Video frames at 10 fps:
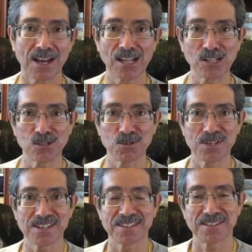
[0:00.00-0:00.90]

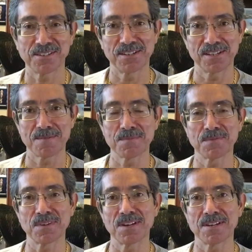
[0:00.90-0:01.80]
Hallelujah to the Lamb
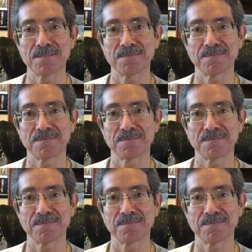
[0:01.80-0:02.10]
of God.